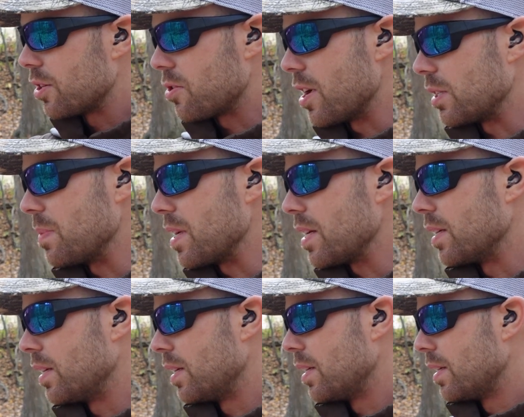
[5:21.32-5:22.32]
trust me,
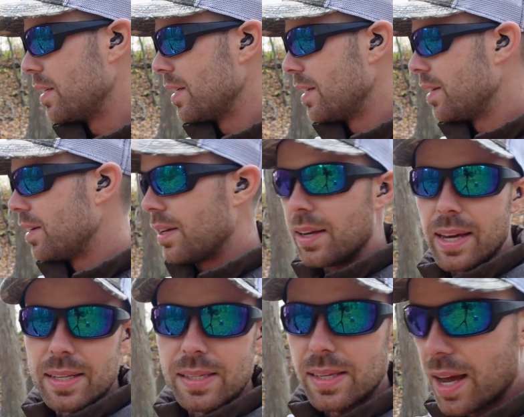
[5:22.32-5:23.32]

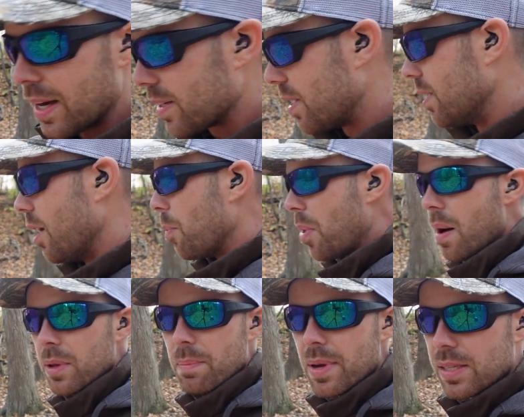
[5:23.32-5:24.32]
it sucks. I'll
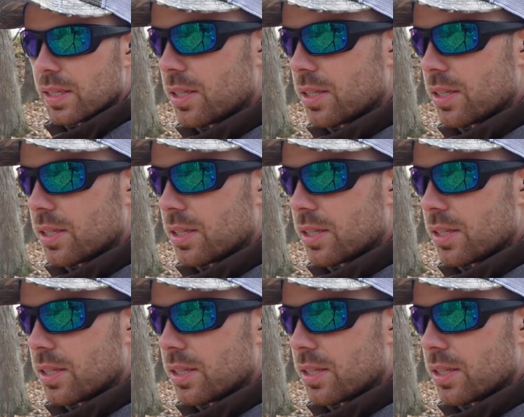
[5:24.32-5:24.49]
probably miss the